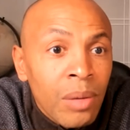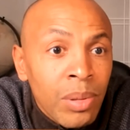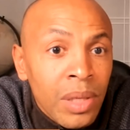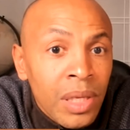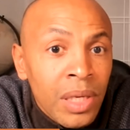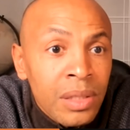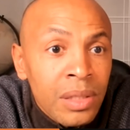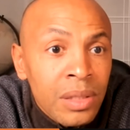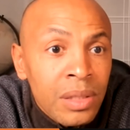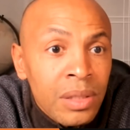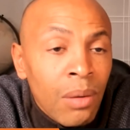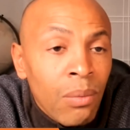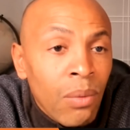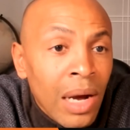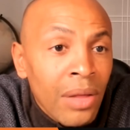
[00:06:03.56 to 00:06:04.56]
place
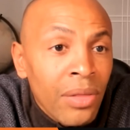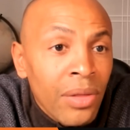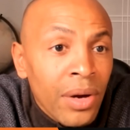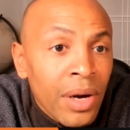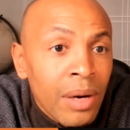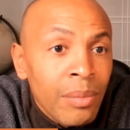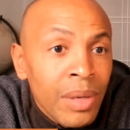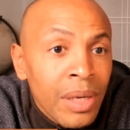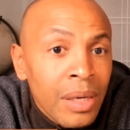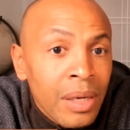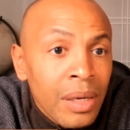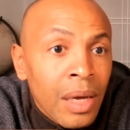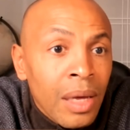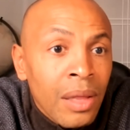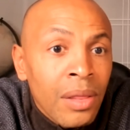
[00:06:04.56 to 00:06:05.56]
and why they're coming.
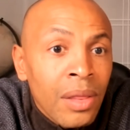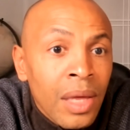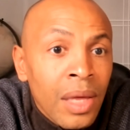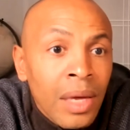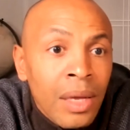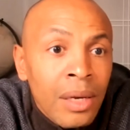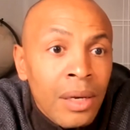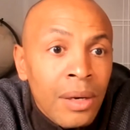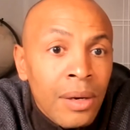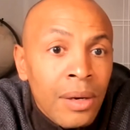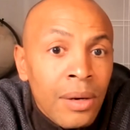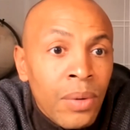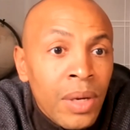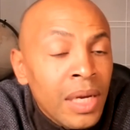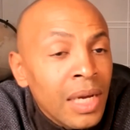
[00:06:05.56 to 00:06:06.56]
And then
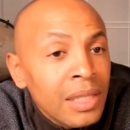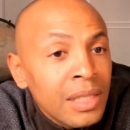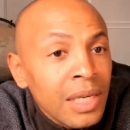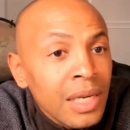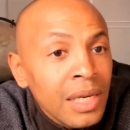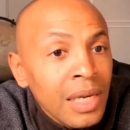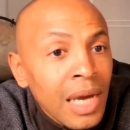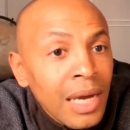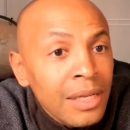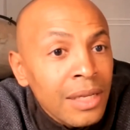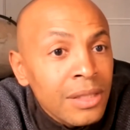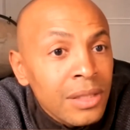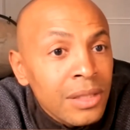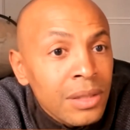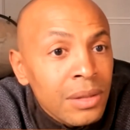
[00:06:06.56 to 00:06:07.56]
we get to engage,
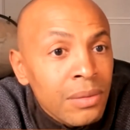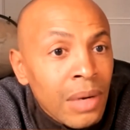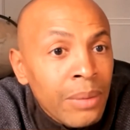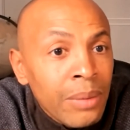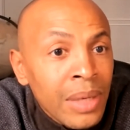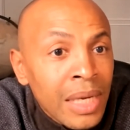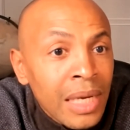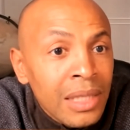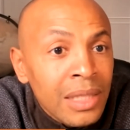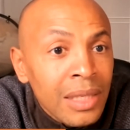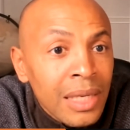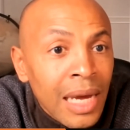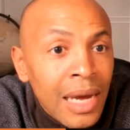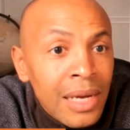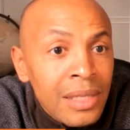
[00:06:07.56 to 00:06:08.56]
right? We get to
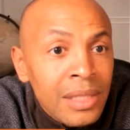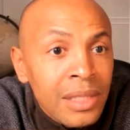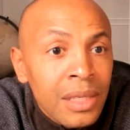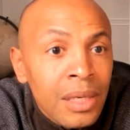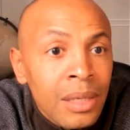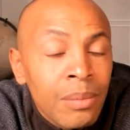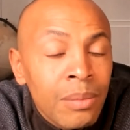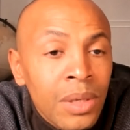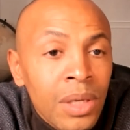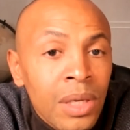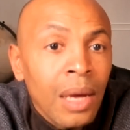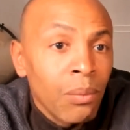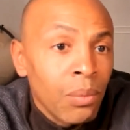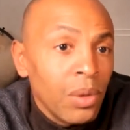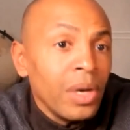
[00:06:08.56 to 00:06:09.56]
engage them
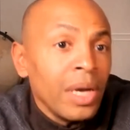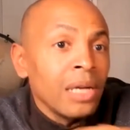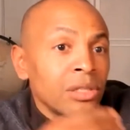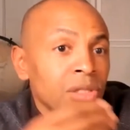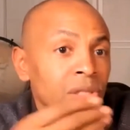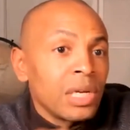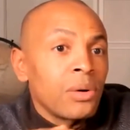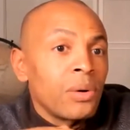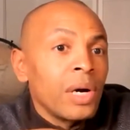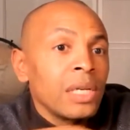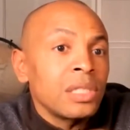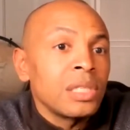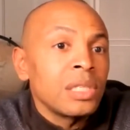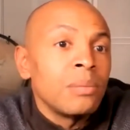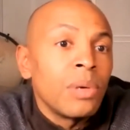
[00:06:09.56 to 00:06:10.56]
and we'll answer their
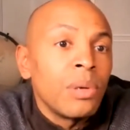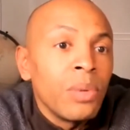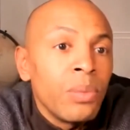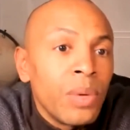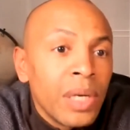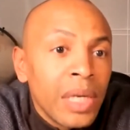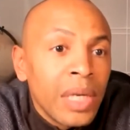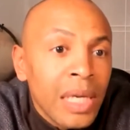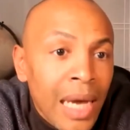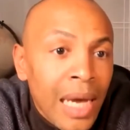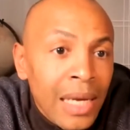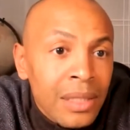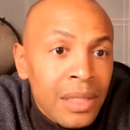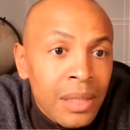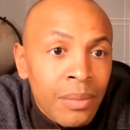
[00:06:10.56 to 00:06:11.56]
question, but we want to
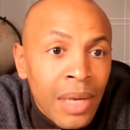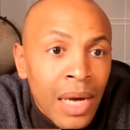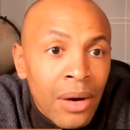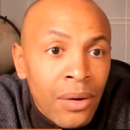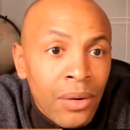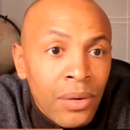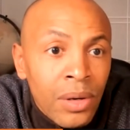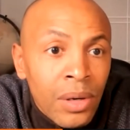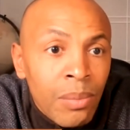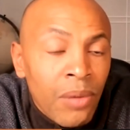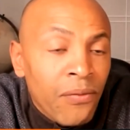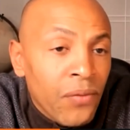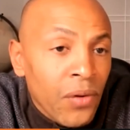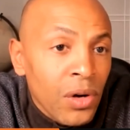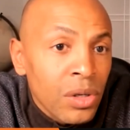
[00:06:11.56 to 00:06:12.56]
engage them now.
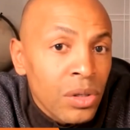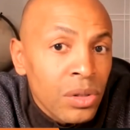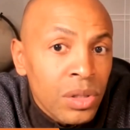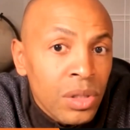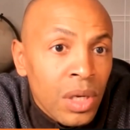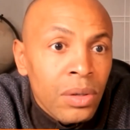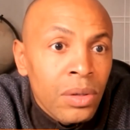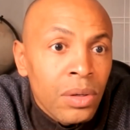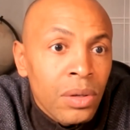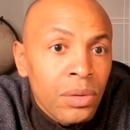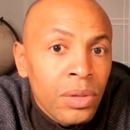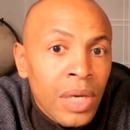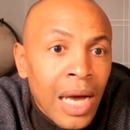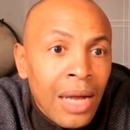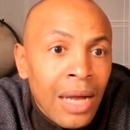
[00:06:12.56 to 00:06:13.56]
But first,
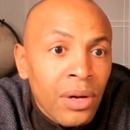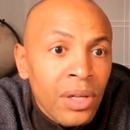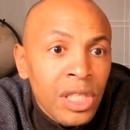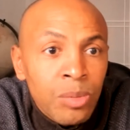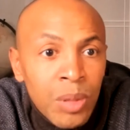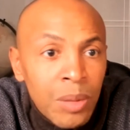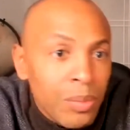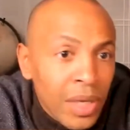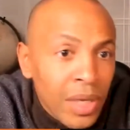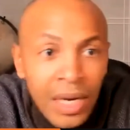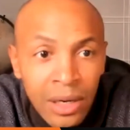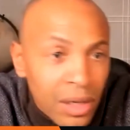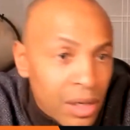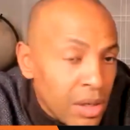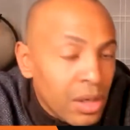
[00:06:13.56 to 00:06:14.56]
you got all these people that
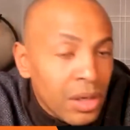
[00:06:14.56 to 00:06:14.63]
are